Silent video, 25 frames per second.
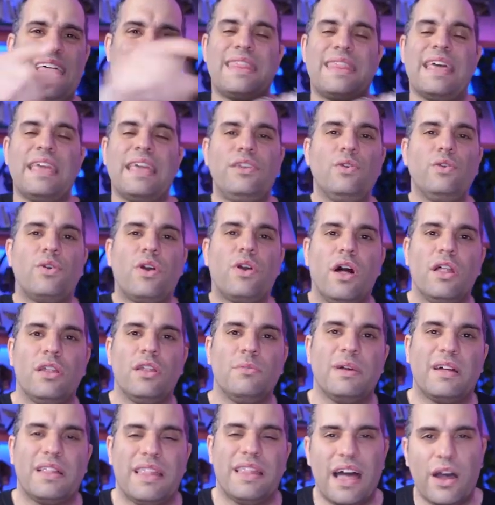Thank you,
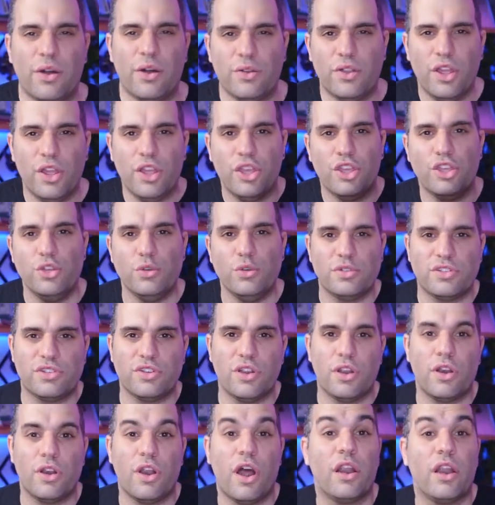Colin McLeod. You,
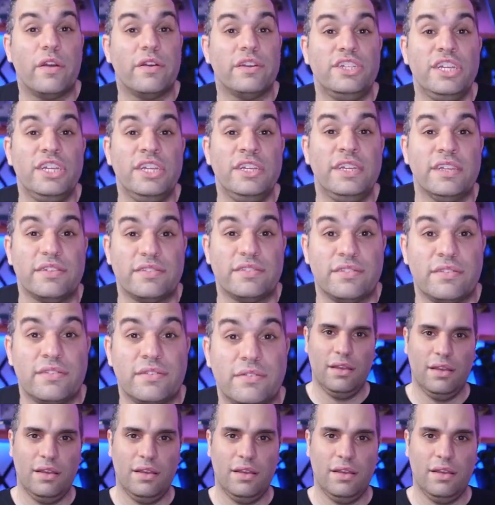sir, are a genius.